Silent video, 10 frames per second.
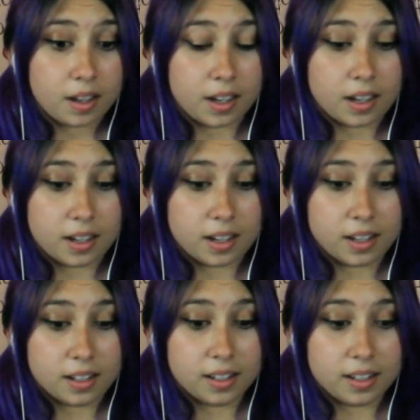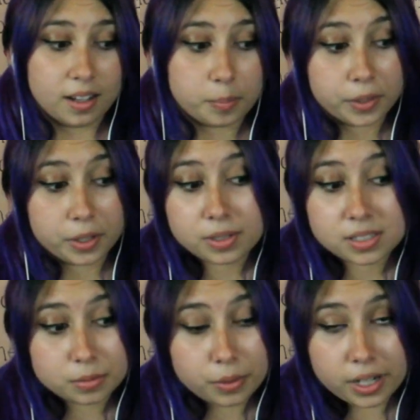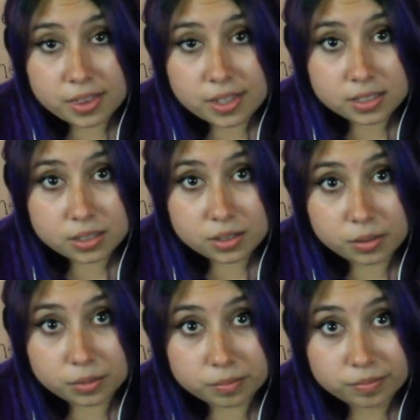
But it was the right thing to do.